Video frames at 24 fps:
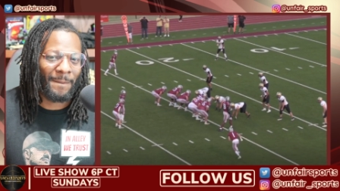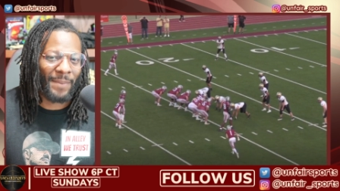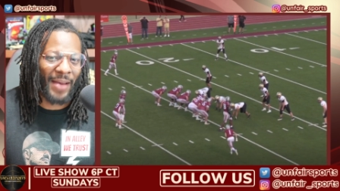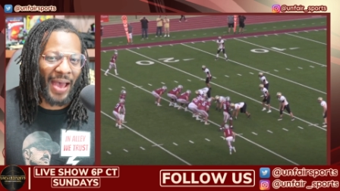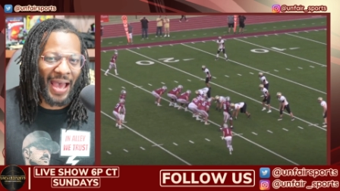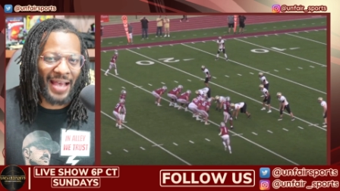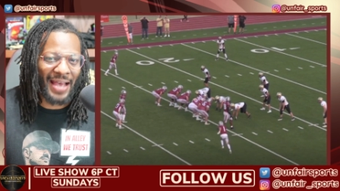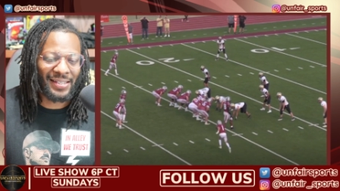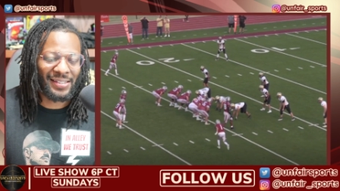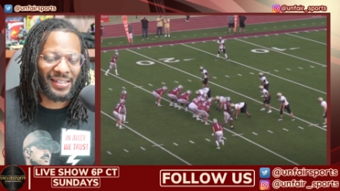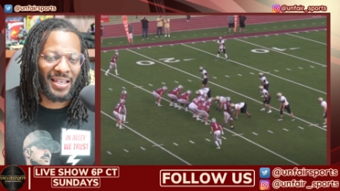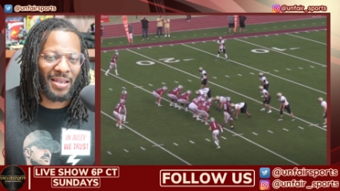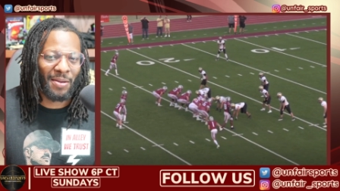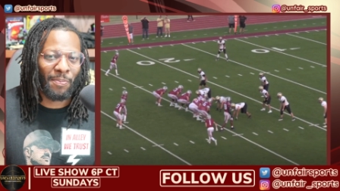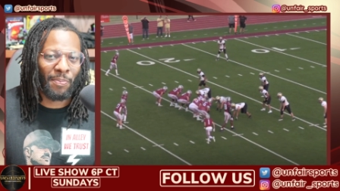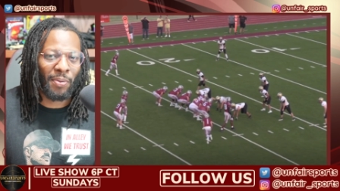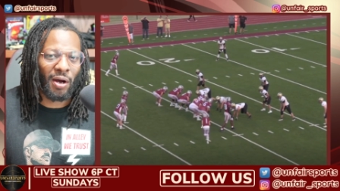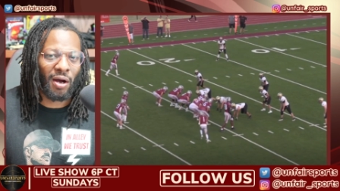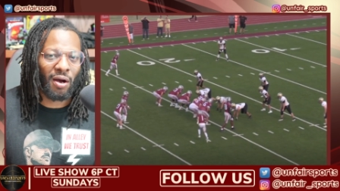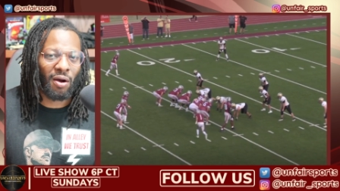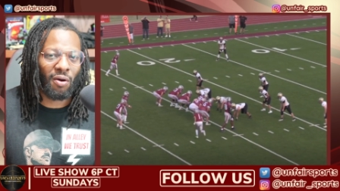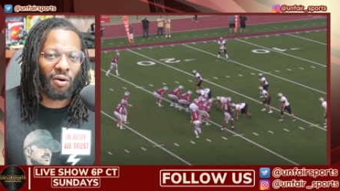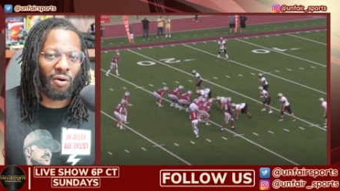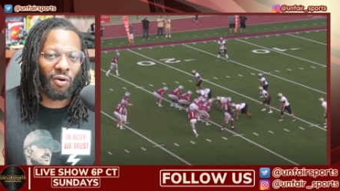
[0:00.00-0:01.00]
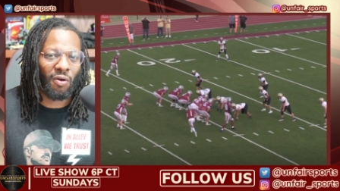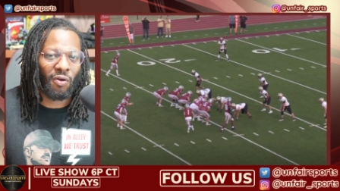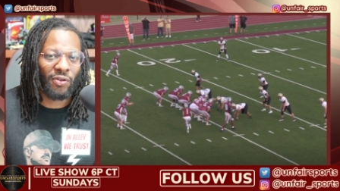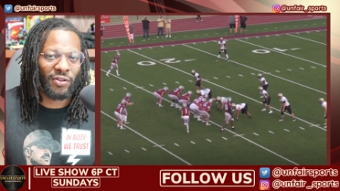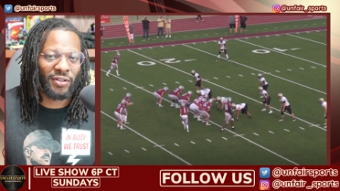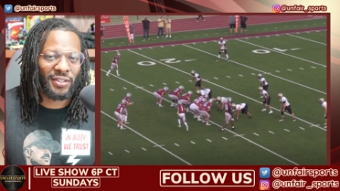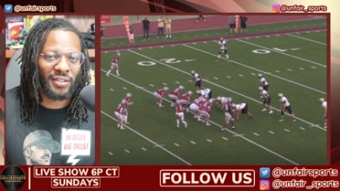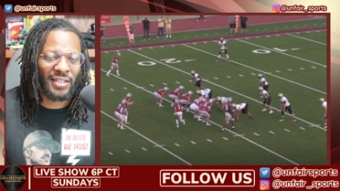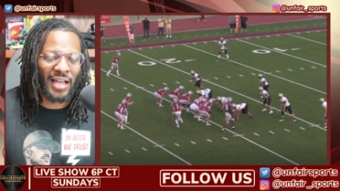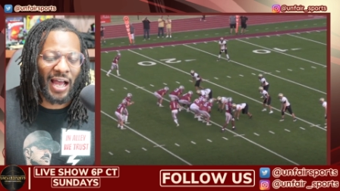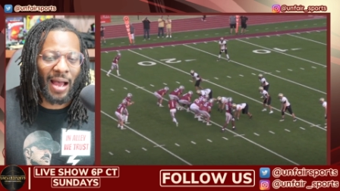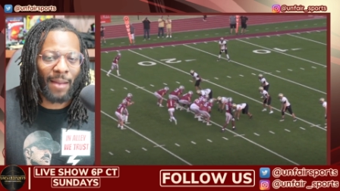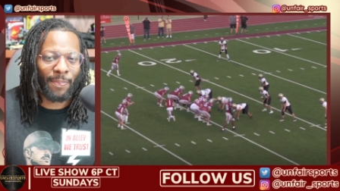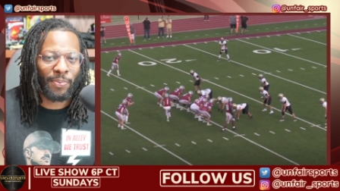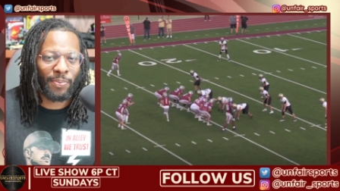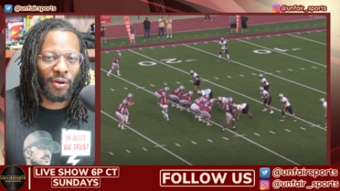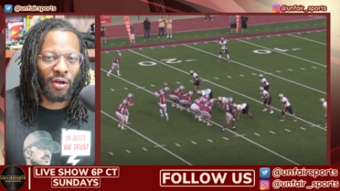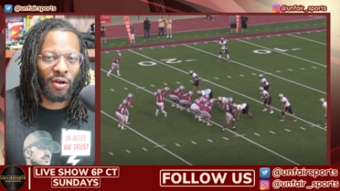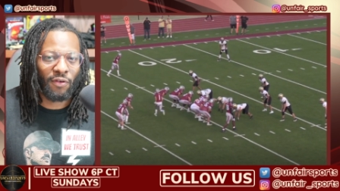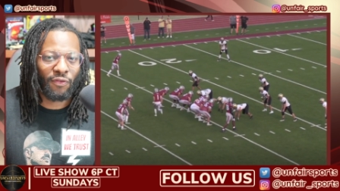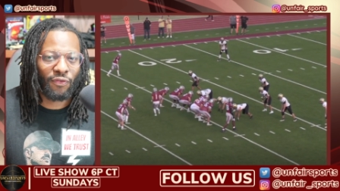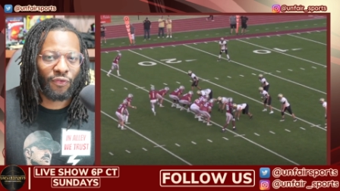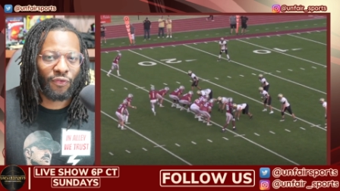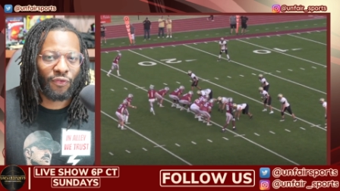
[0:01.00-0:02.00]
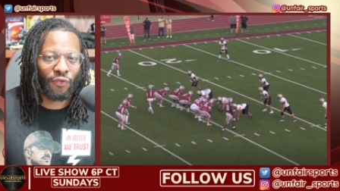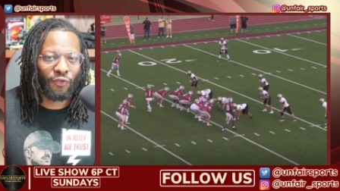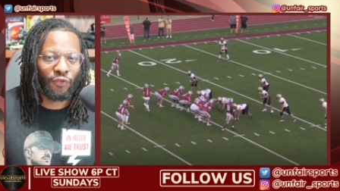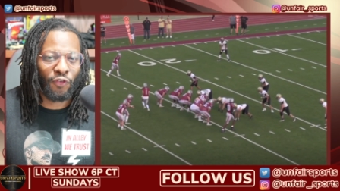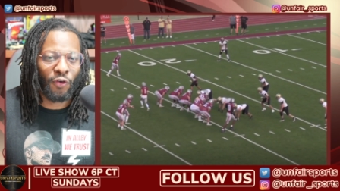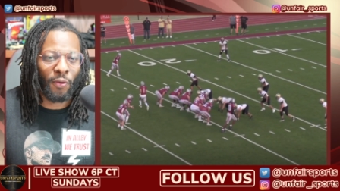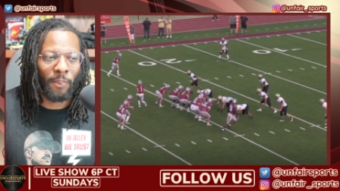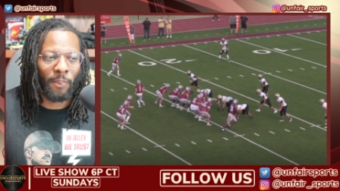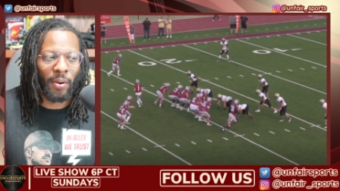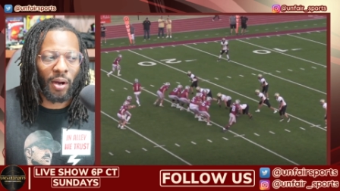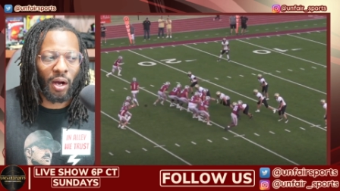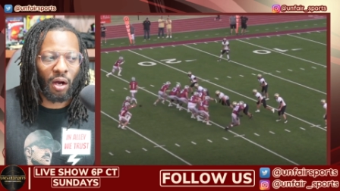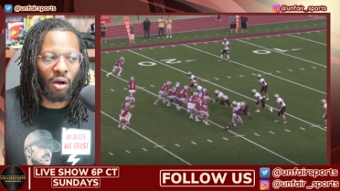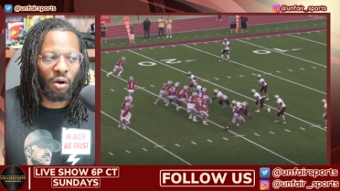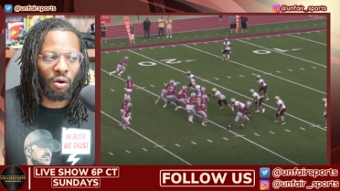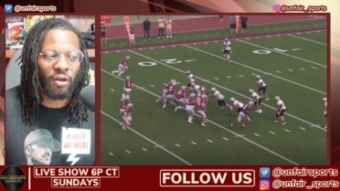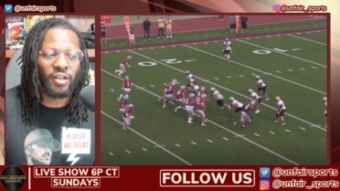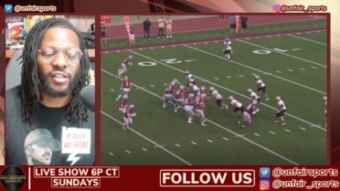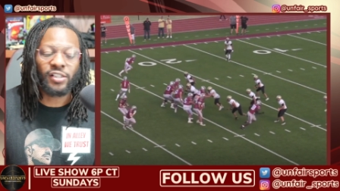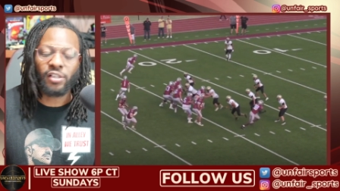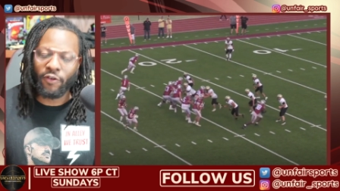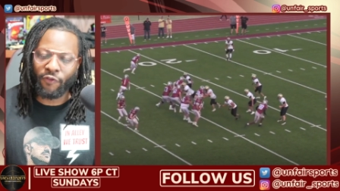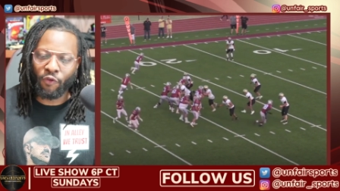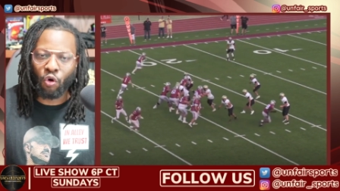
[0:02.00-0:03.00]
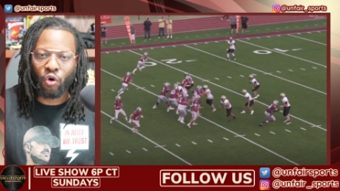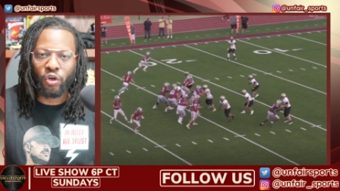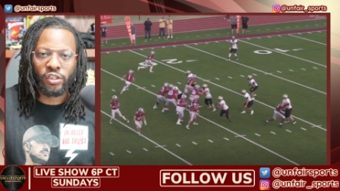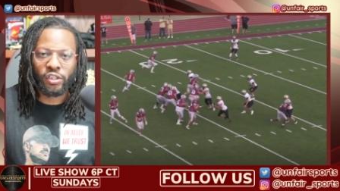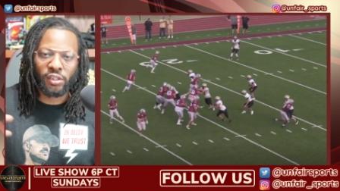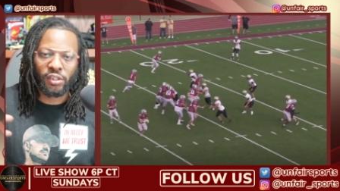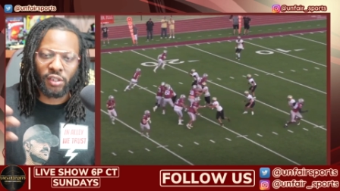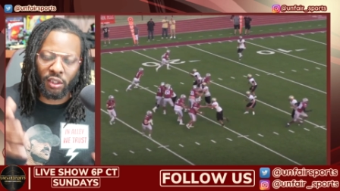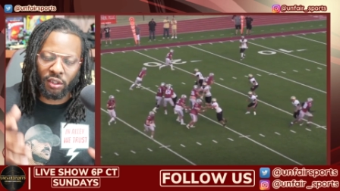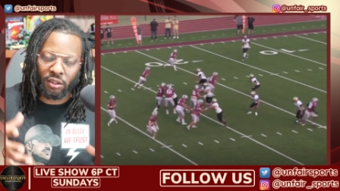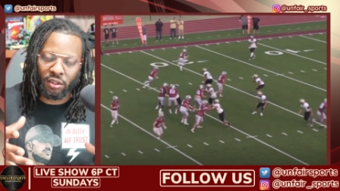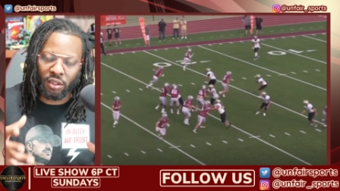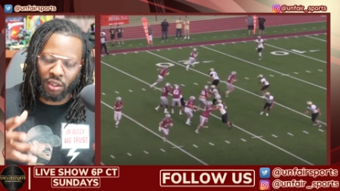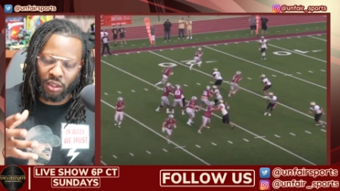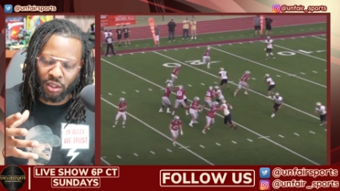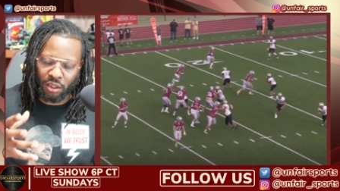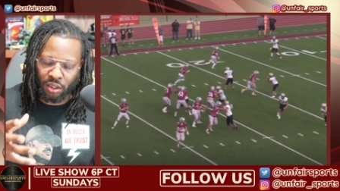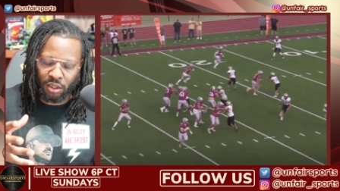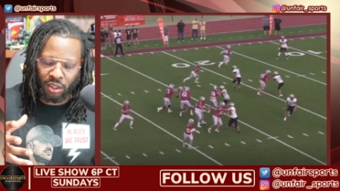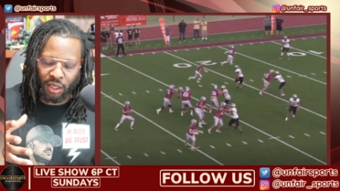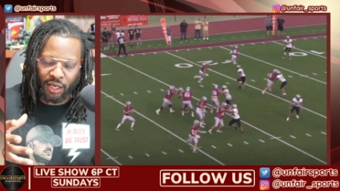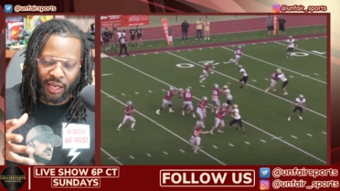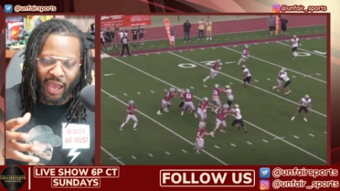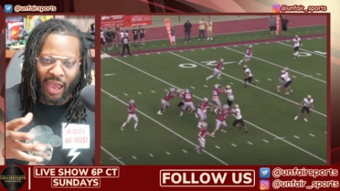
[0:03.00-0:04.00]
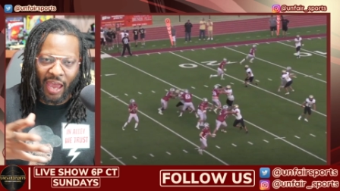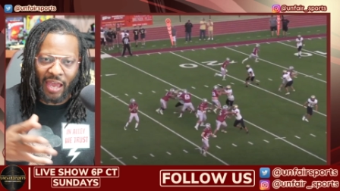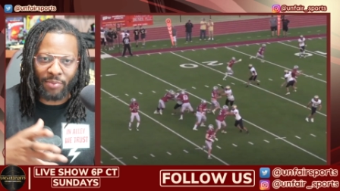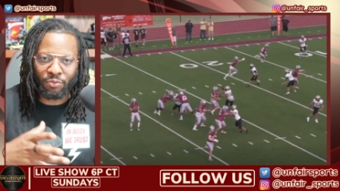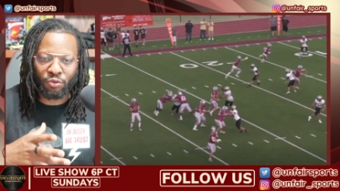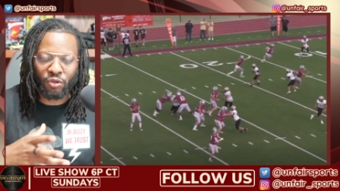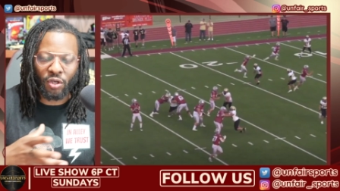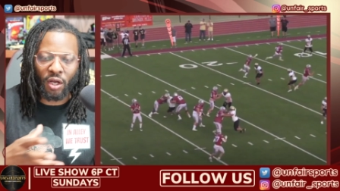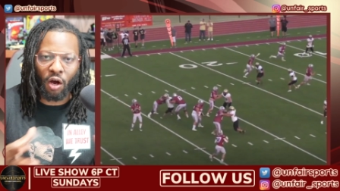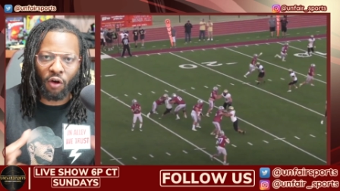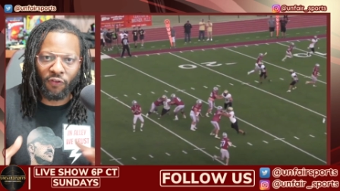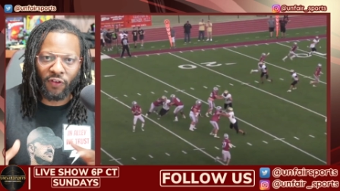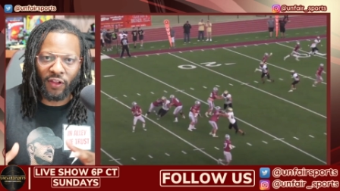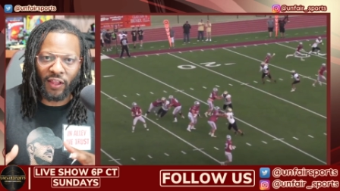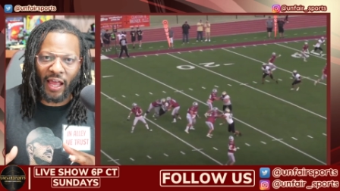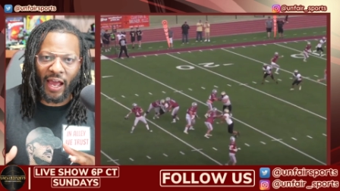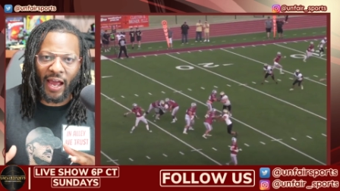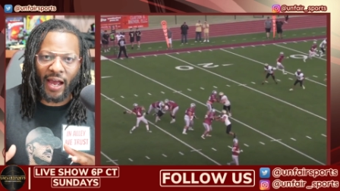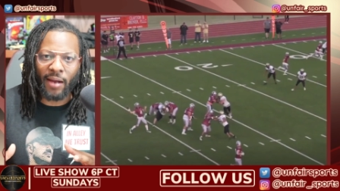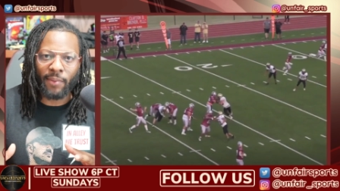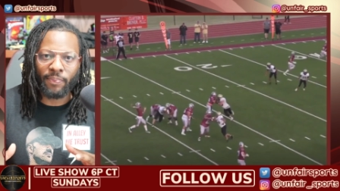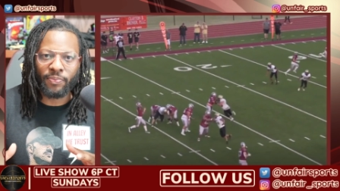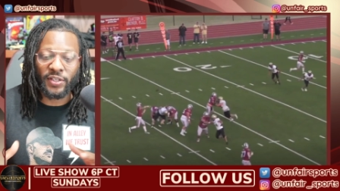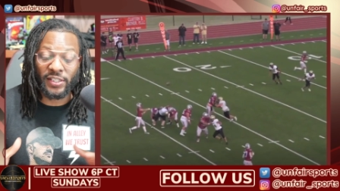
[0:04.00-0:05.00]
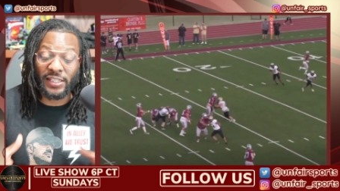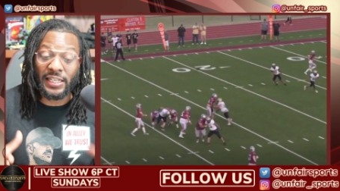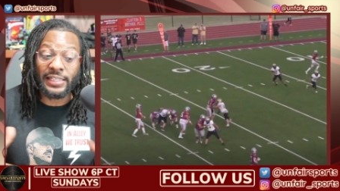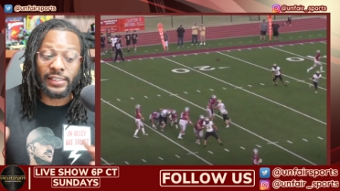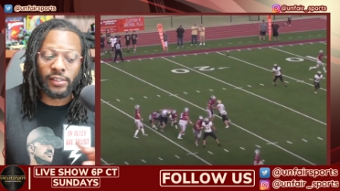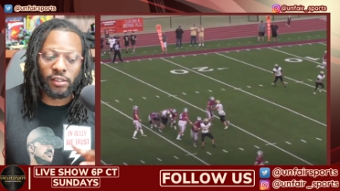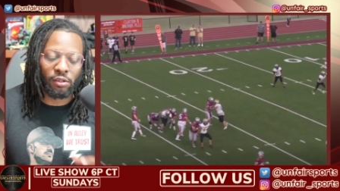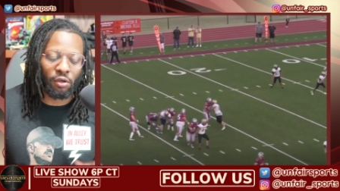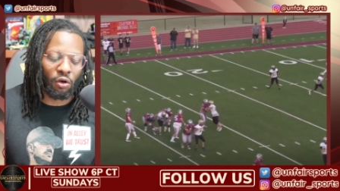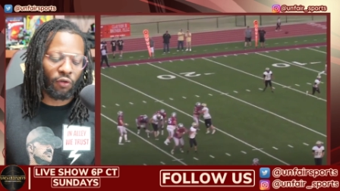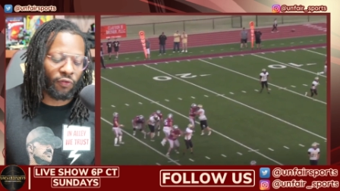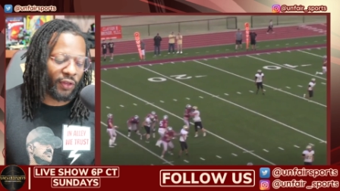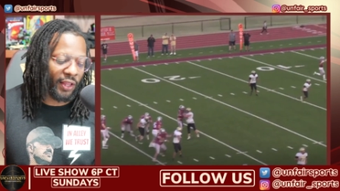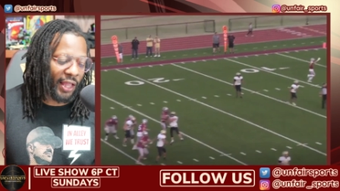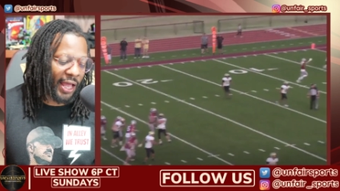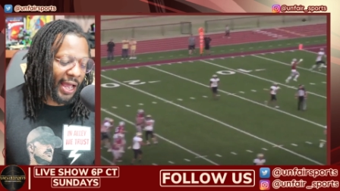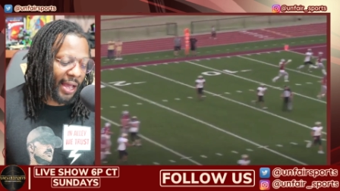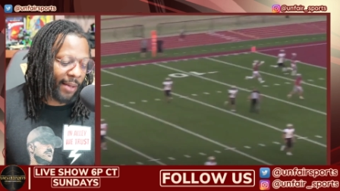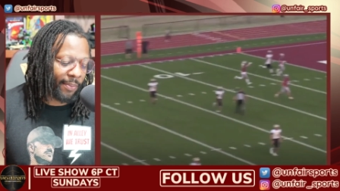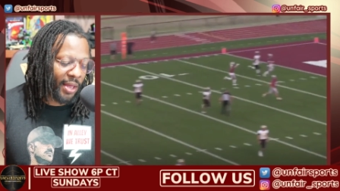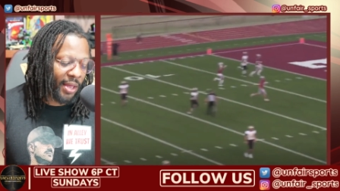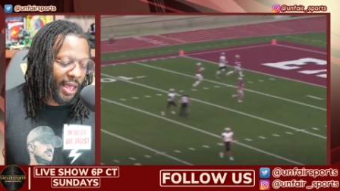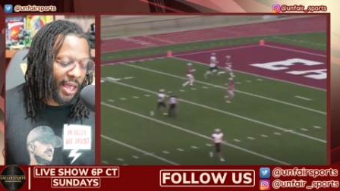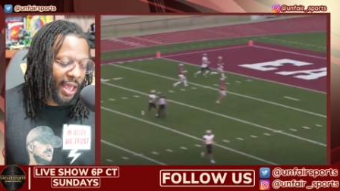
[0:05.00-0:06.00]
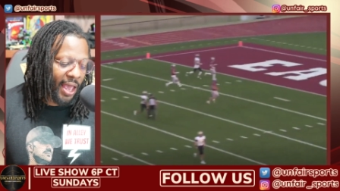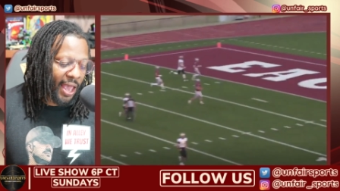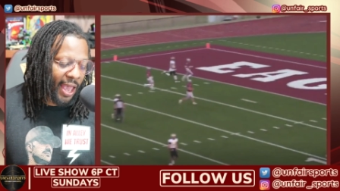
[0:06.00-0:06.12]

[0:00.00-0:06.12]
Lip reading: basketball on top of football, because of course the games overlap, the seasons overlap,